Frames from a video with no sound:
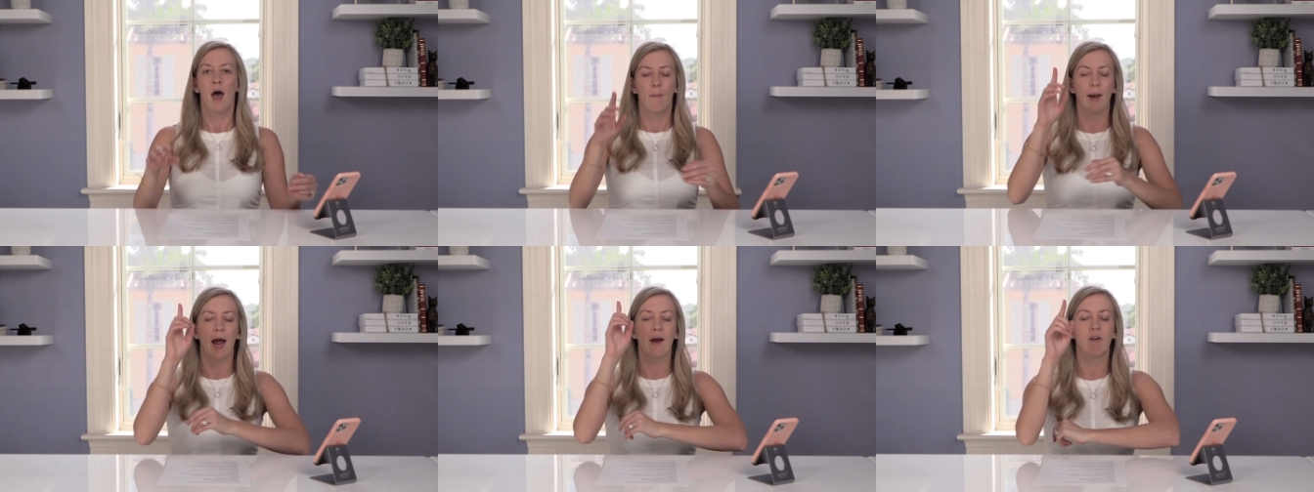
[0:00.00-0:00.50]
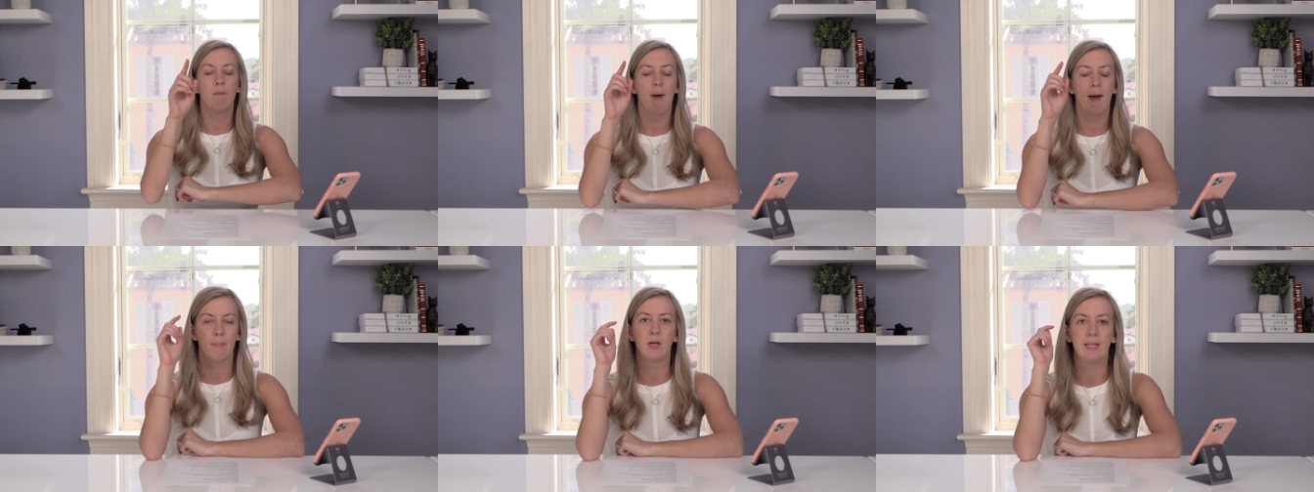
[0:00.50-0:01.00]
But I
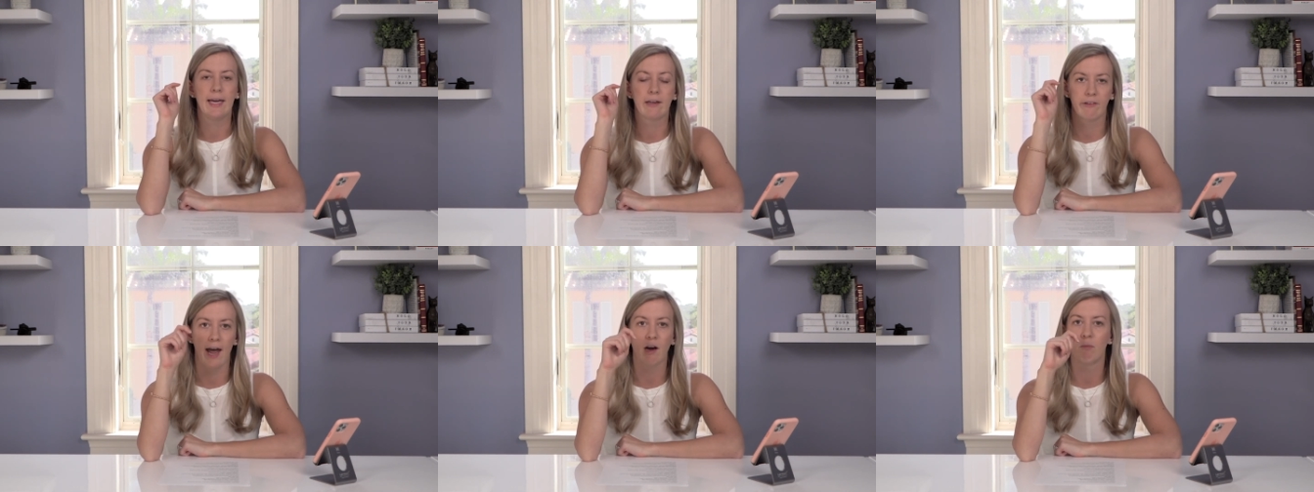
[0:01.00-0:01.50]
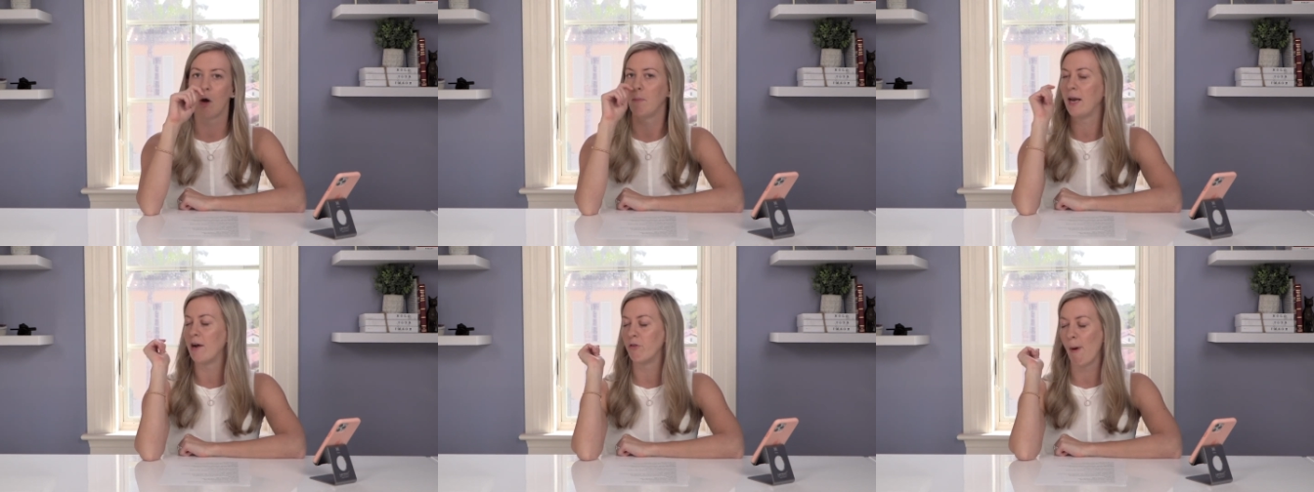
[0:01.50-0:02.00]
remember the exact
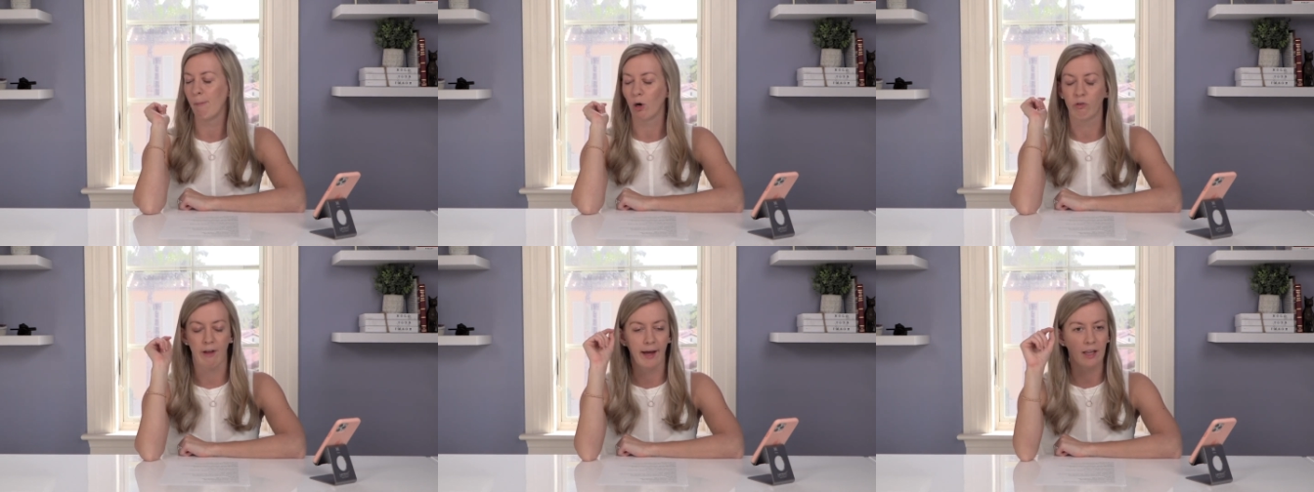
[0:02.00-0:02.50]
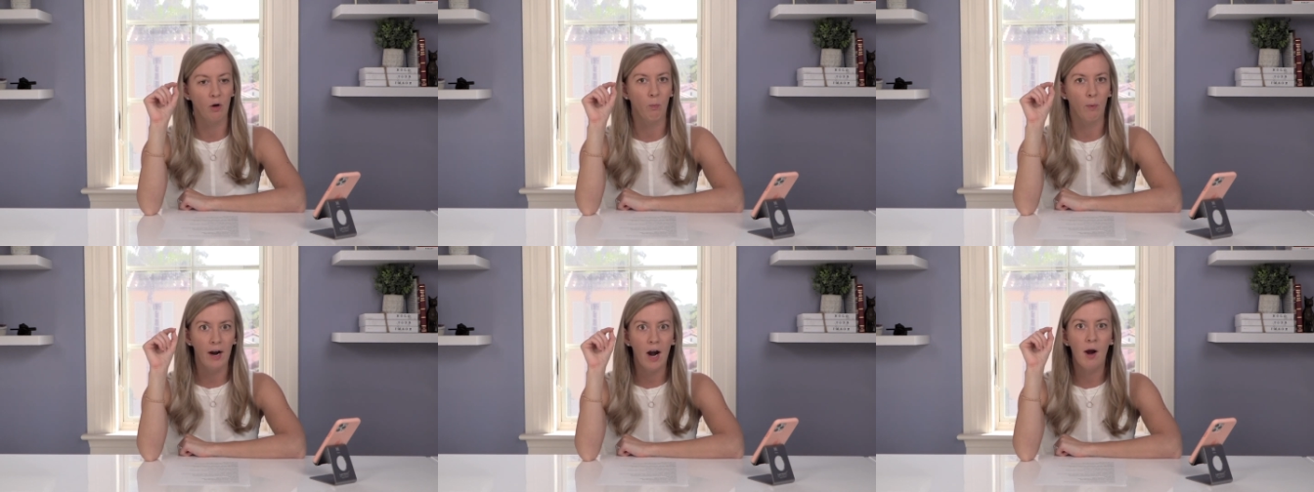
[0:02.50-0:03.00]
moment. I remember exactly
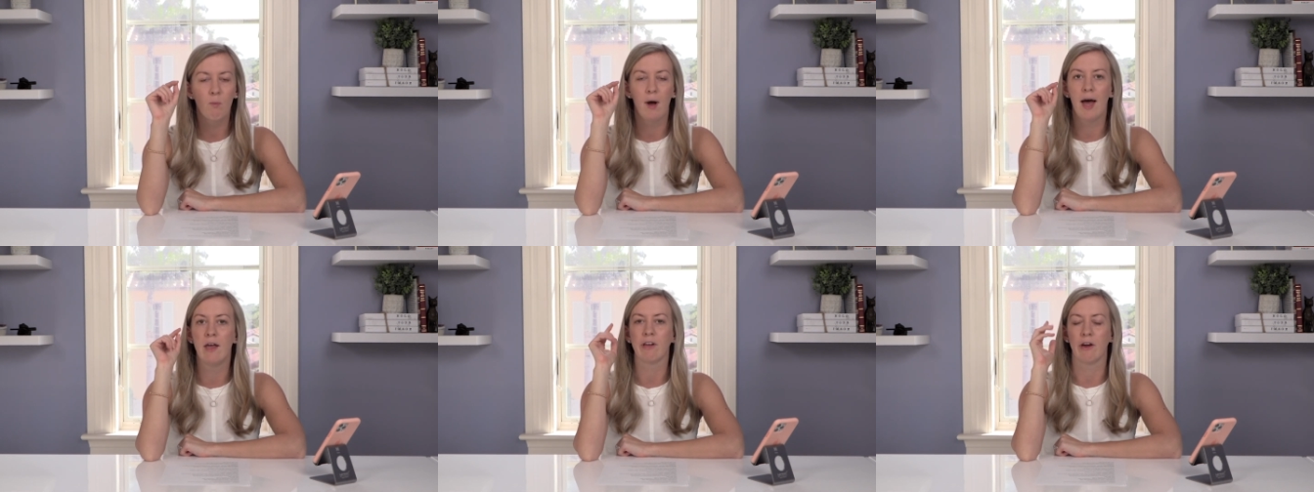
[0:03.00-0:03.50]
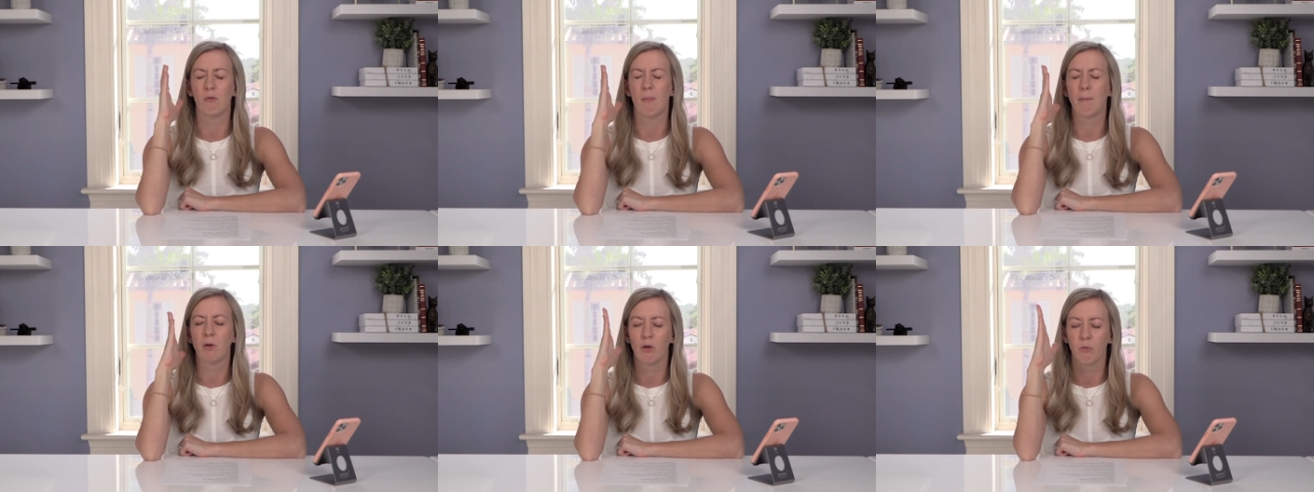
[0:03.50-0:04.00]
where I was. I
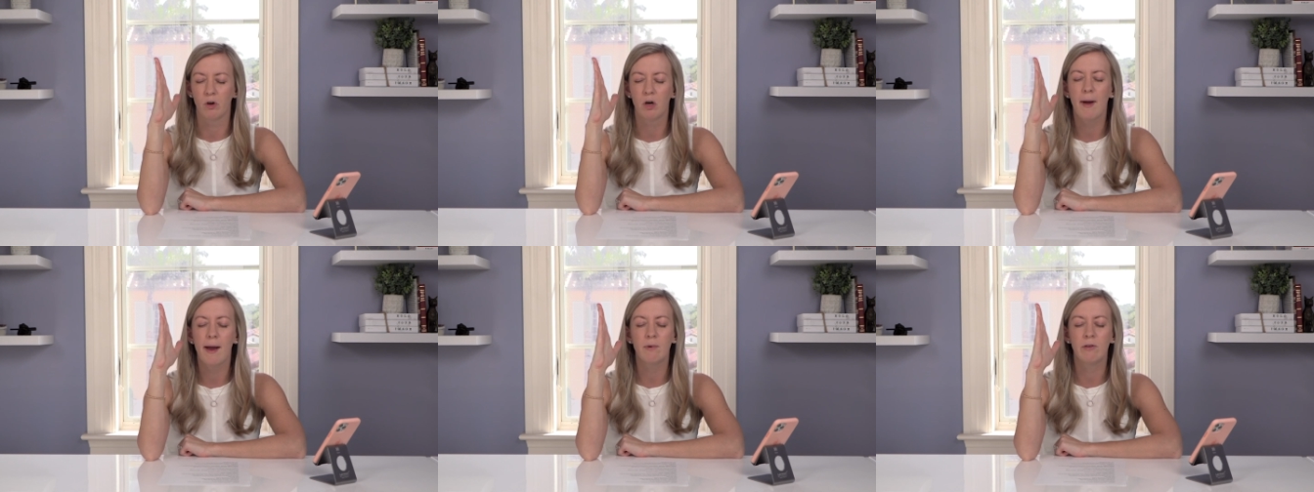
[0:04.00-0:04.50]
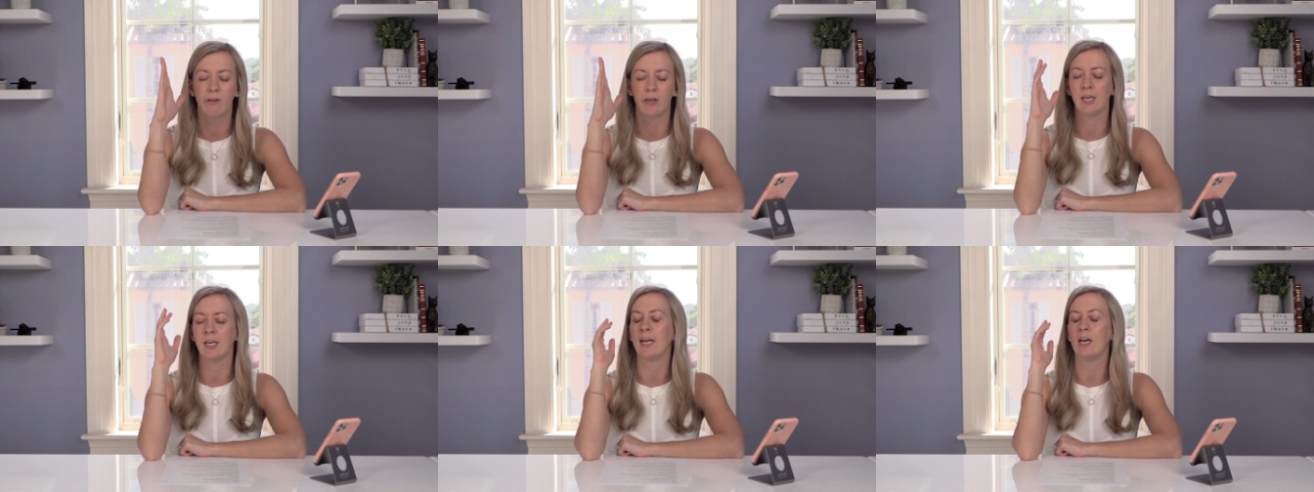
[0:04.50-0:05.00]
remember the room I was
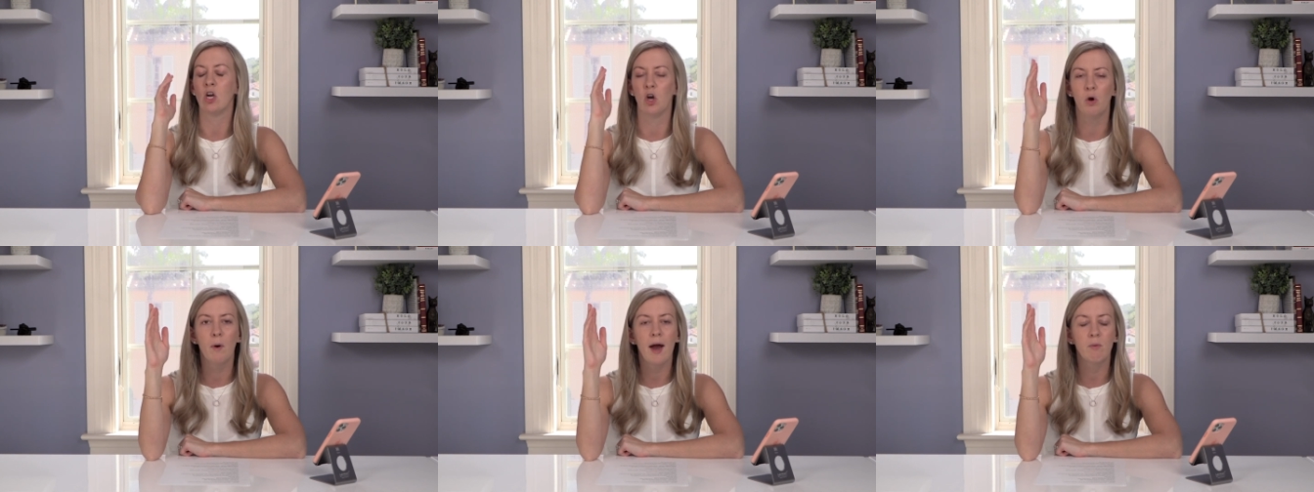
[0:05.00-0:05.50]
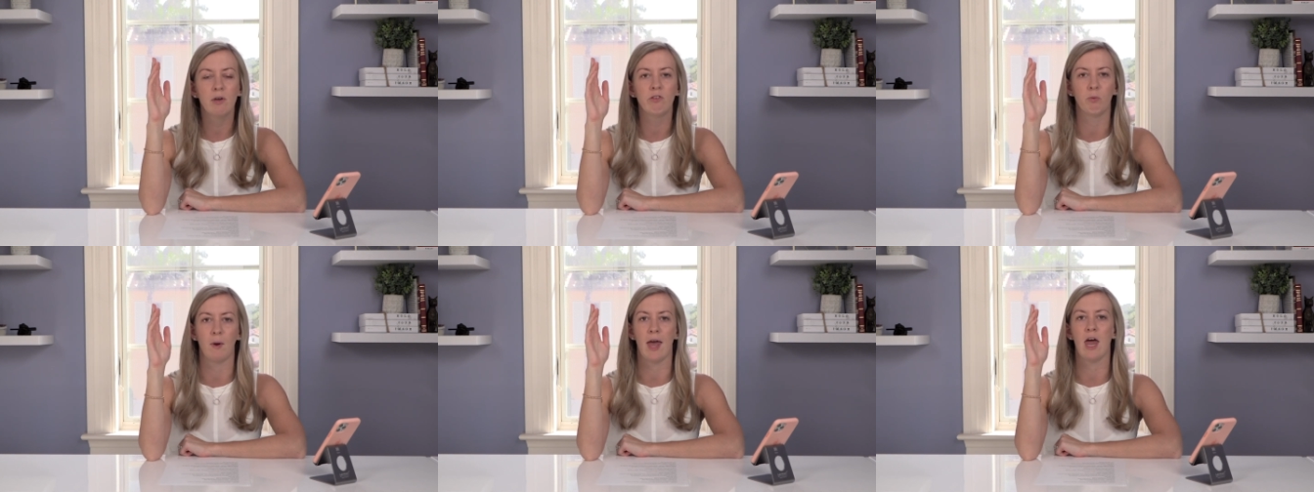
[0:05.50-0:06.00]
sitting in, who I was
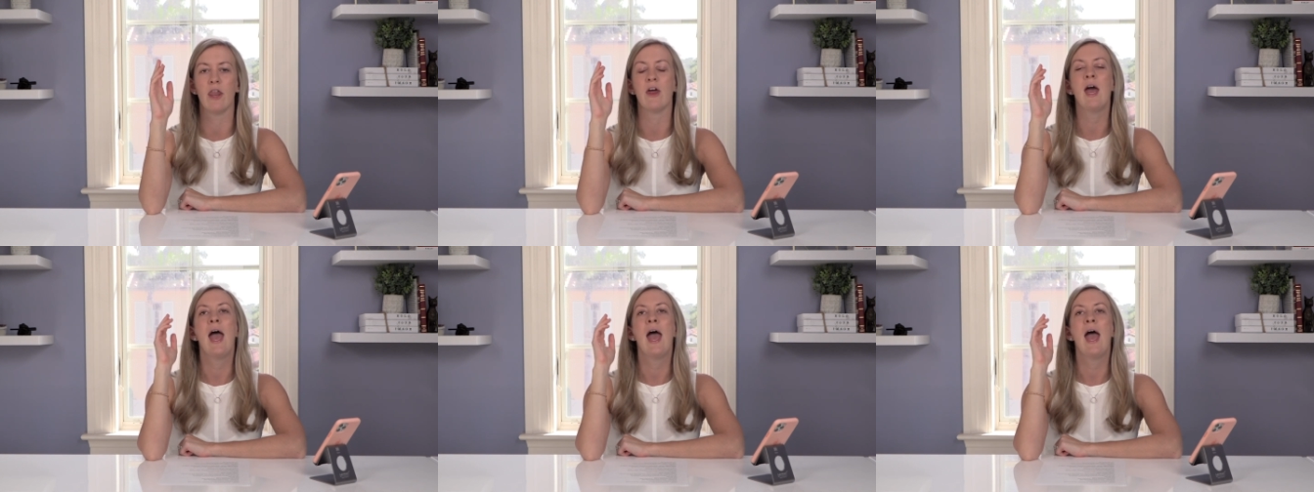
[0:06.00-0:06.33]
with.